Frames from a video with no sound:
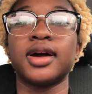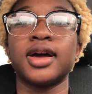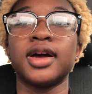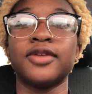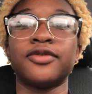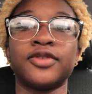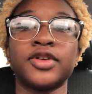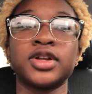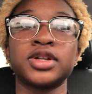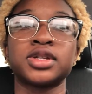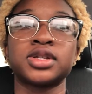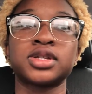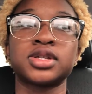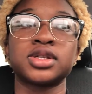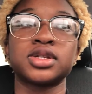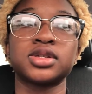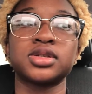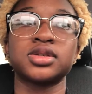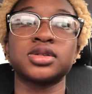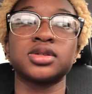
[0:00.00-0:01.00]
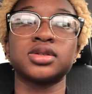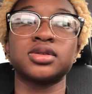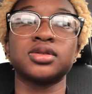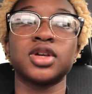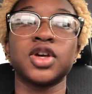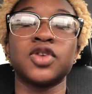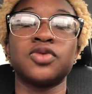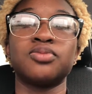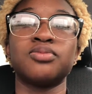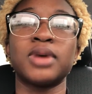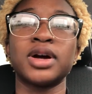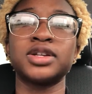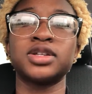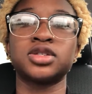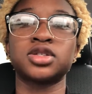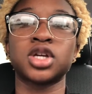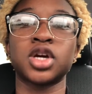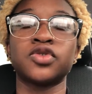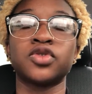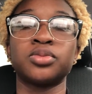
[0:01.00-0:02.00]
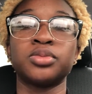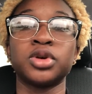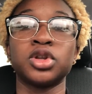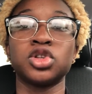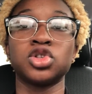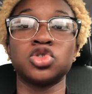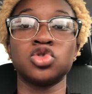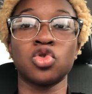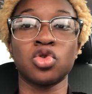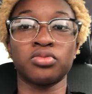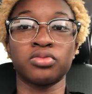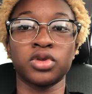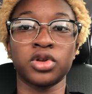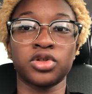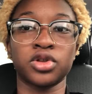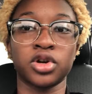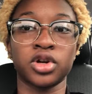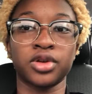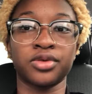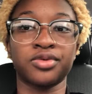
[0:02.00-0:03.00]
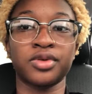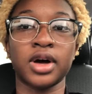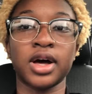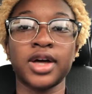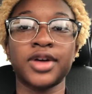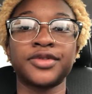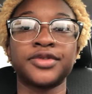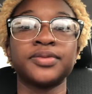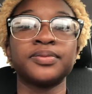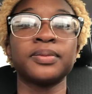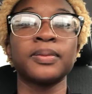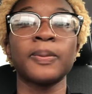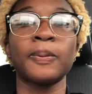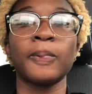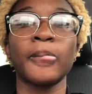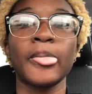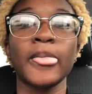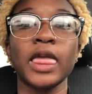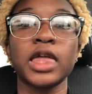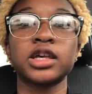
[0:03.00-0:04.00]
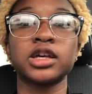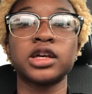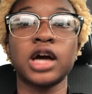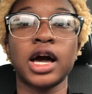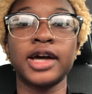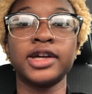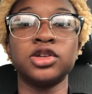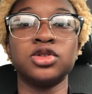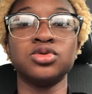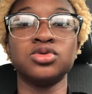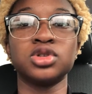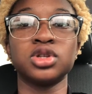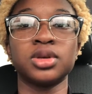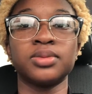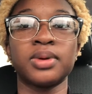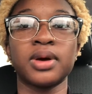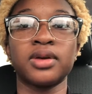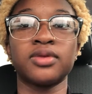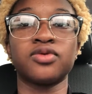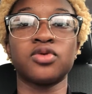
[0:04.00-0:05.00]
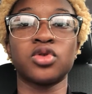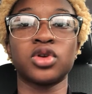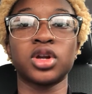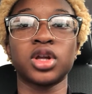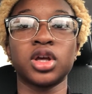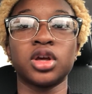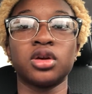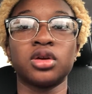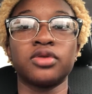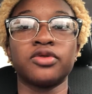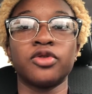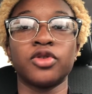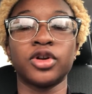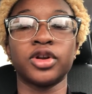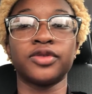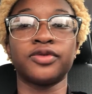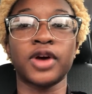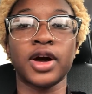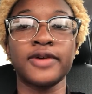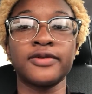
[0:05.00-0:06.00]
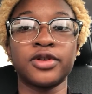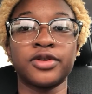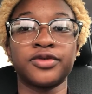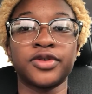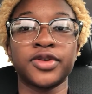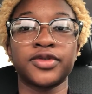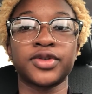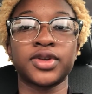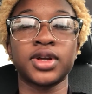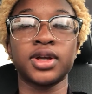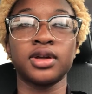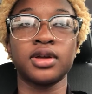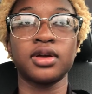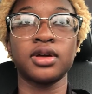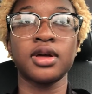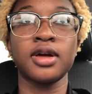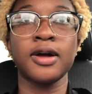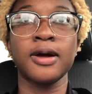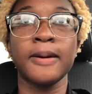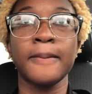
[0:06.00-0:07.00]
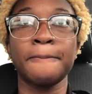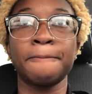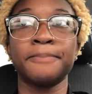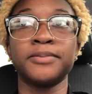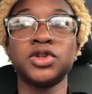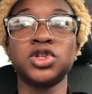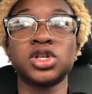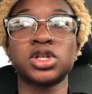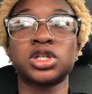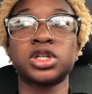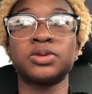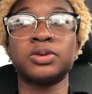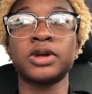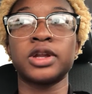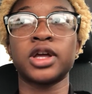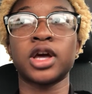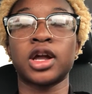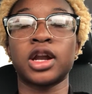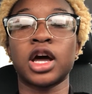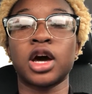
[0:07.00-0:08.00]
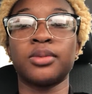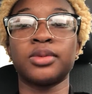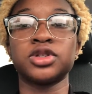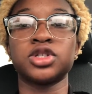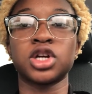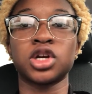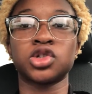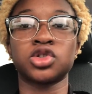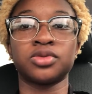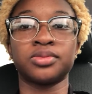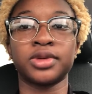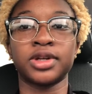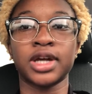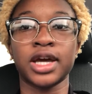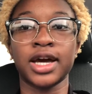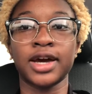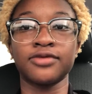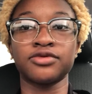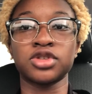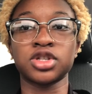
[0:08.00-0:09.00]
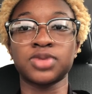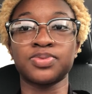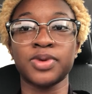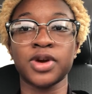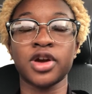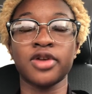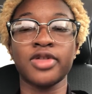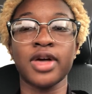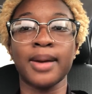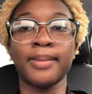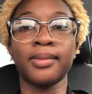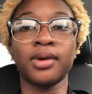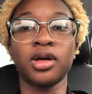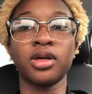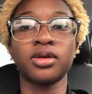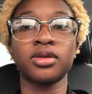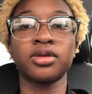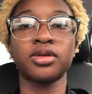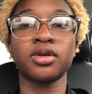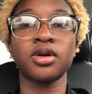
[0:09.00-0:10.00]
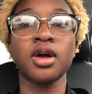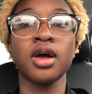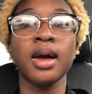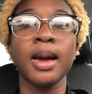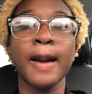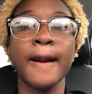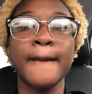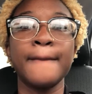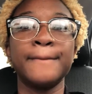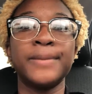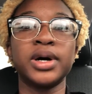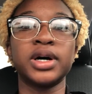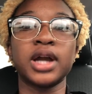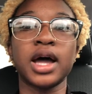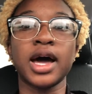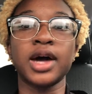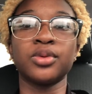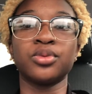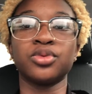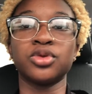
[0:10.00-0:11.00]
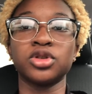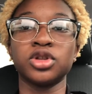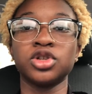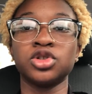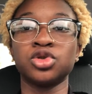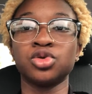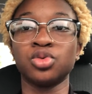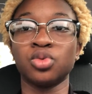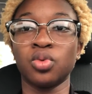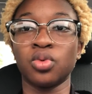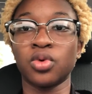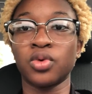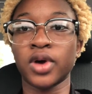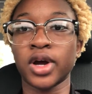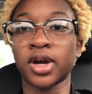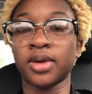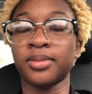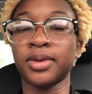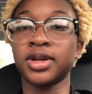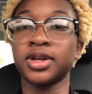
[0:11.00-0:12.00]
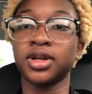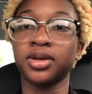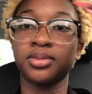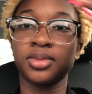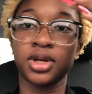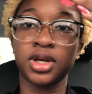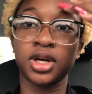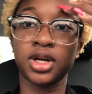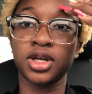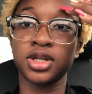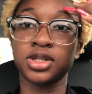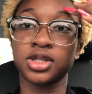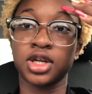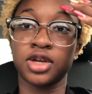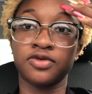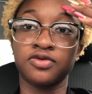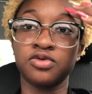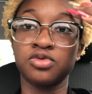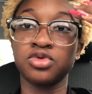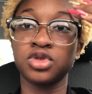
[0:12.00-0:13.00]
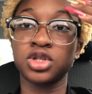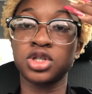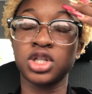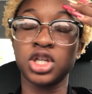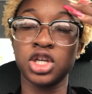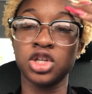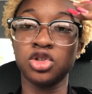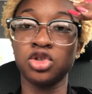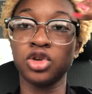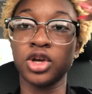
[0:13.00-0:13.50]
If my Discover bill is normally $35, I usually pay $40, $45, or $50, just depending on how much extra money I have to spare that month. But I really do recommend it, because if you just get